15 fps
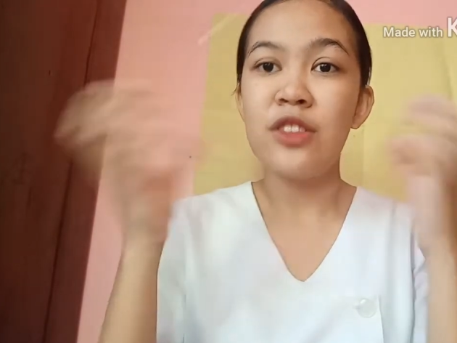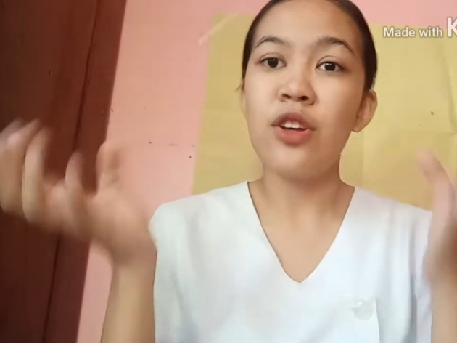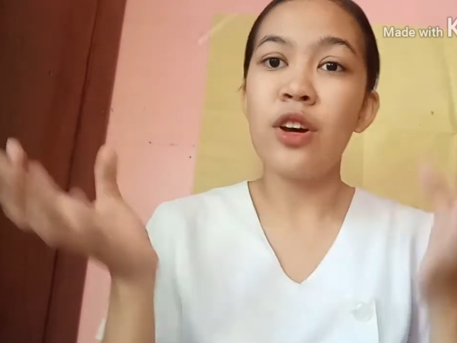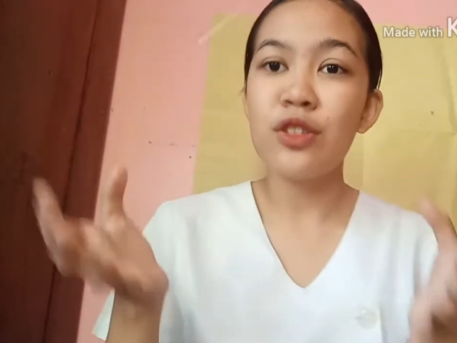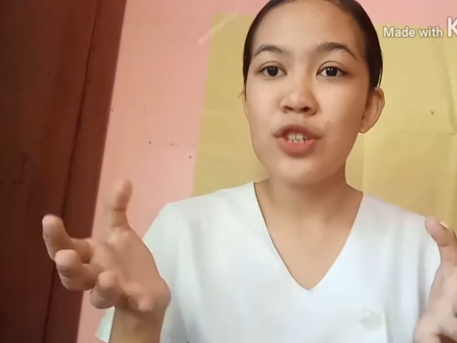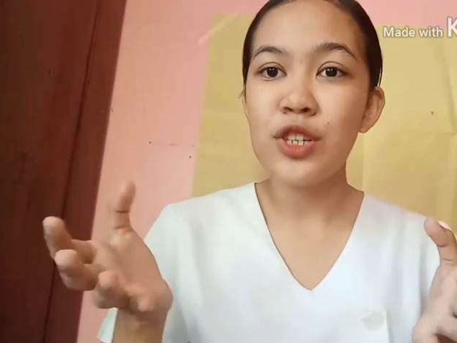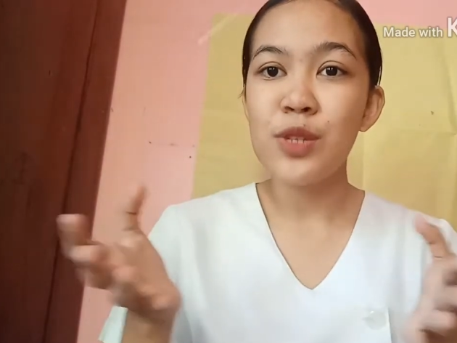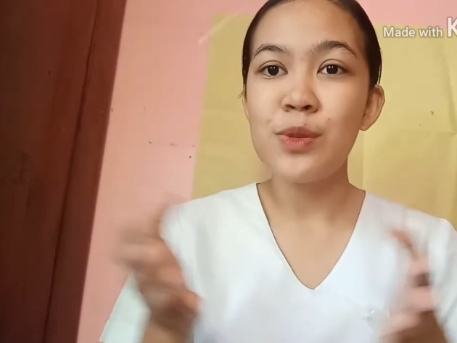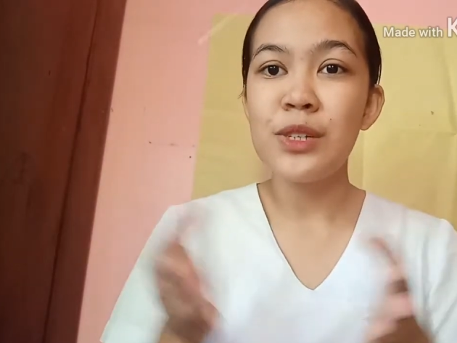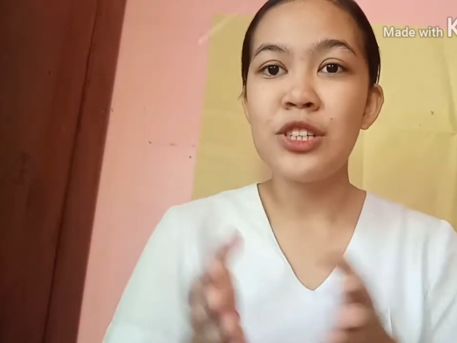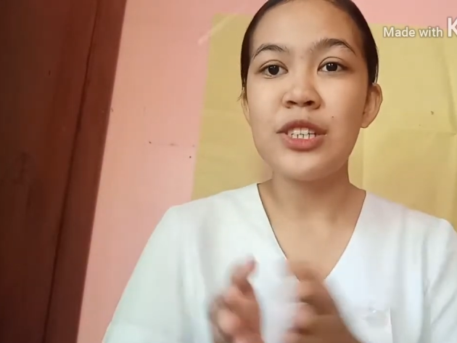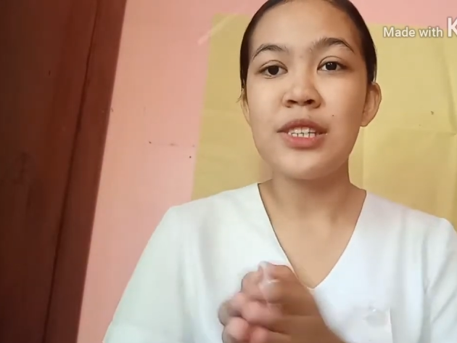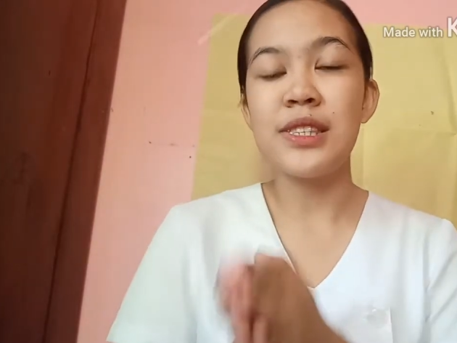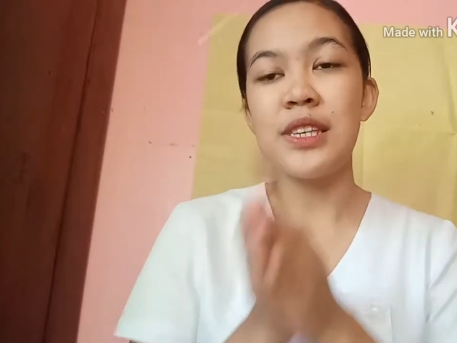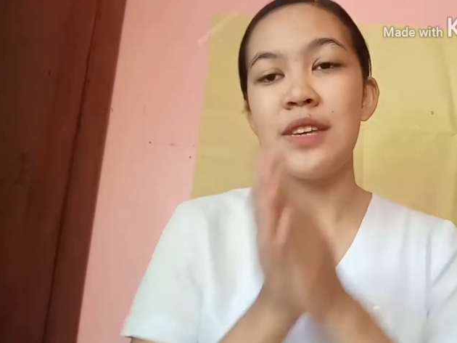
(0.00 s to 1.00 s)
doctors will
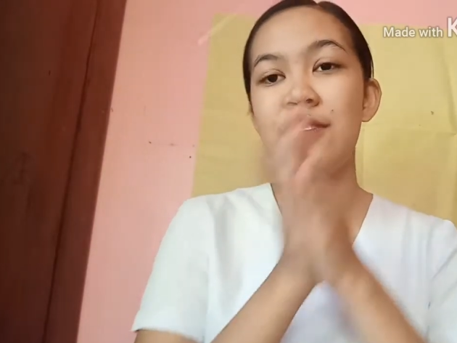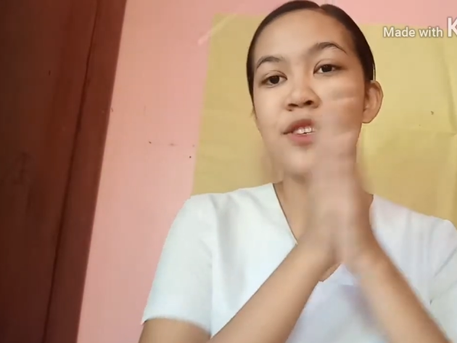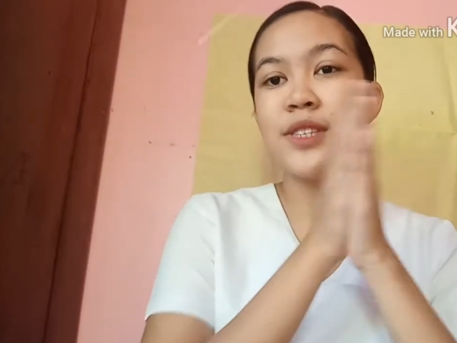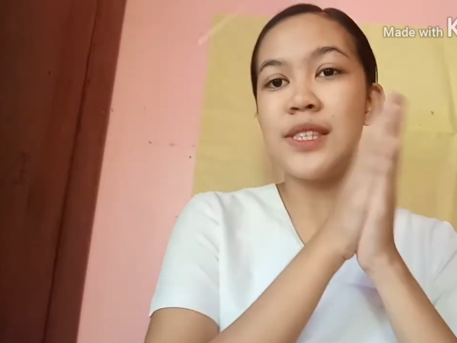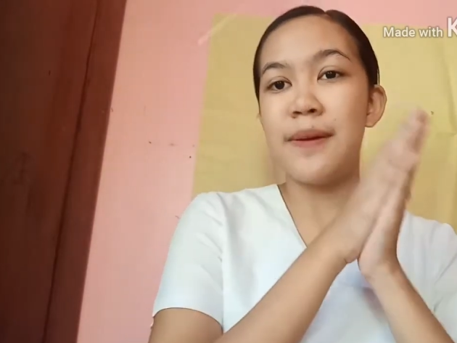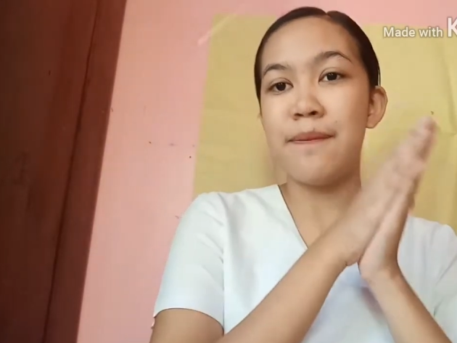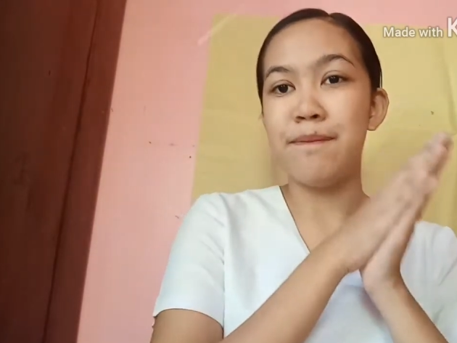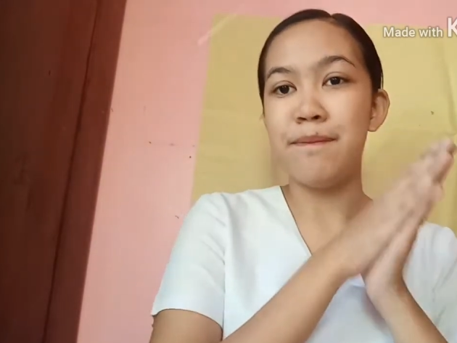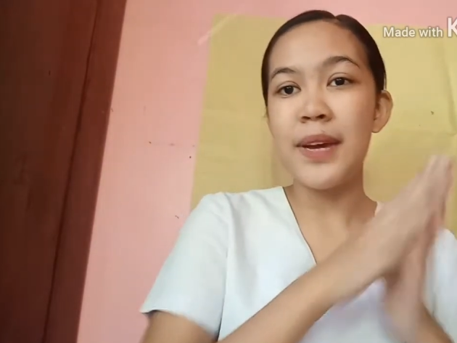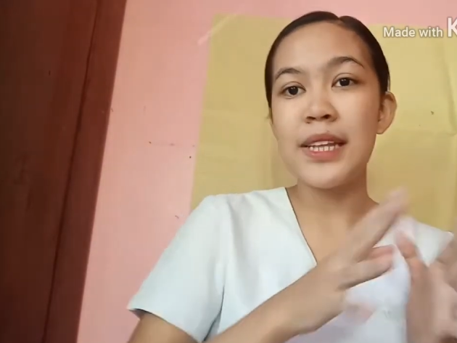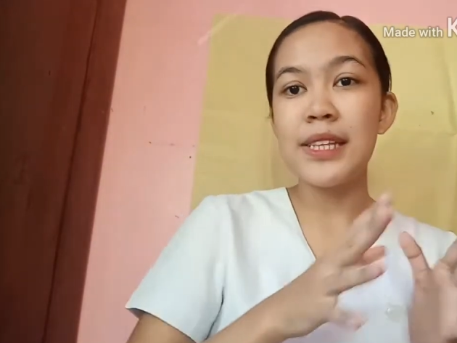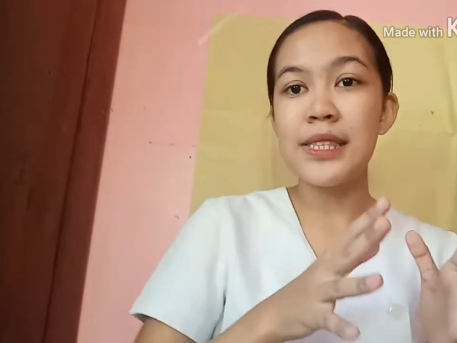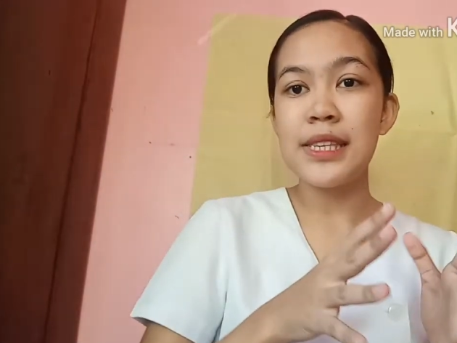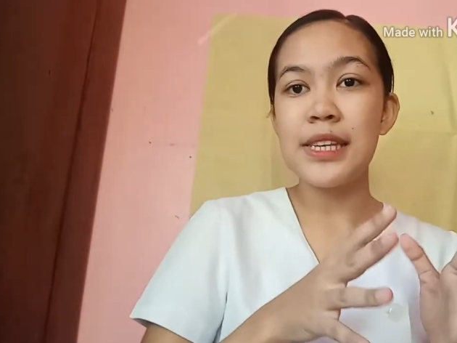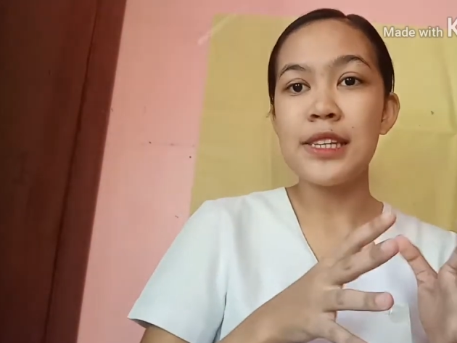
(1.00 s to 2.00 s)
just give you some
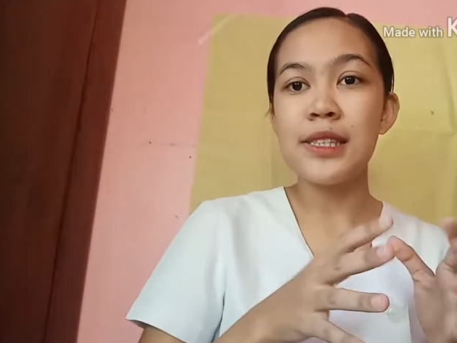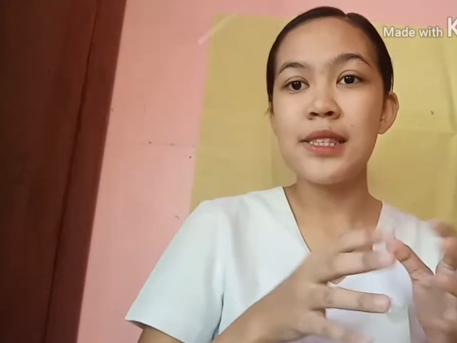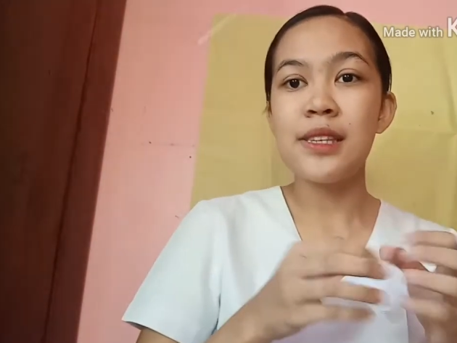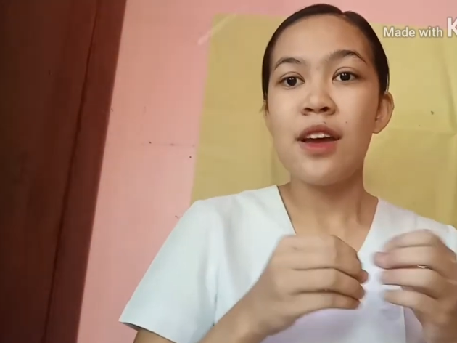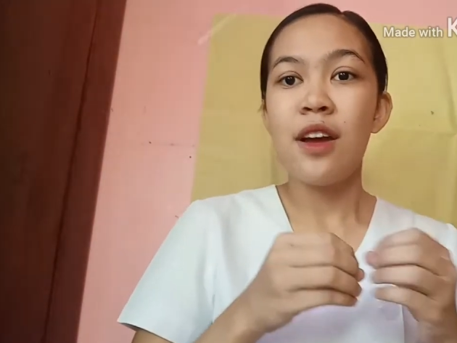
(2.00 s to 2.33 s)
medicines